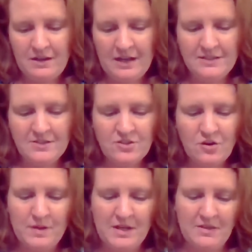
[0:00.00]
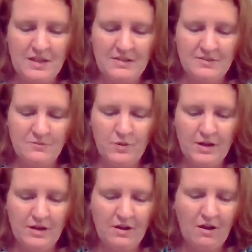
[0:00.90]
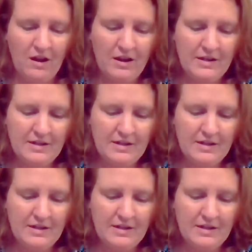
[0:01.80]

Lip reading: And so many things went on